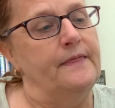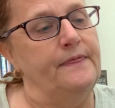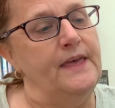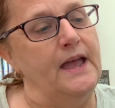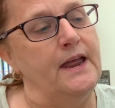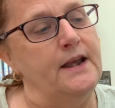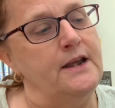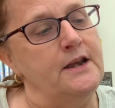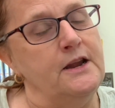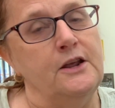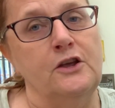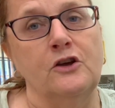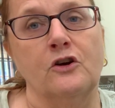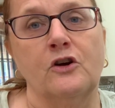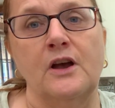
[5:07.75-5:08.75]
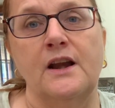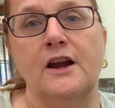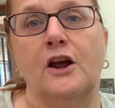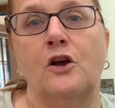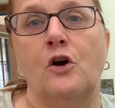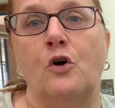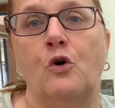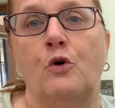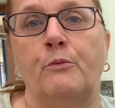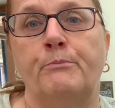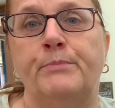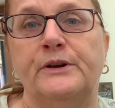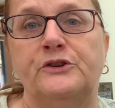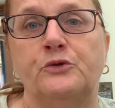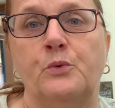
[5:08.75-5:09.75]
then you're going to go
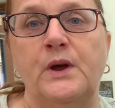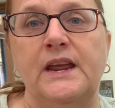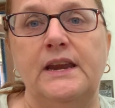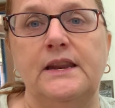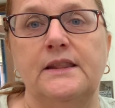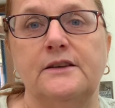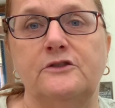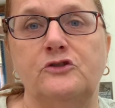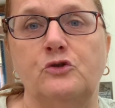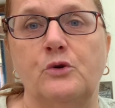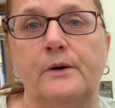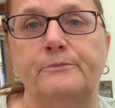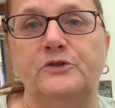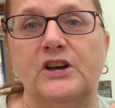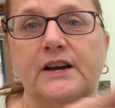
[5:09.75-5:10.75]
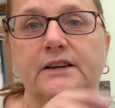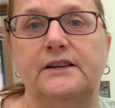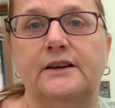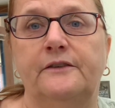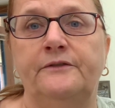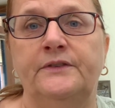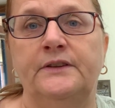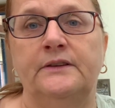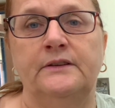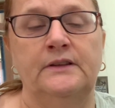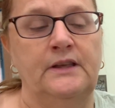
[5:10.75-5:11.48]
between the two objectives,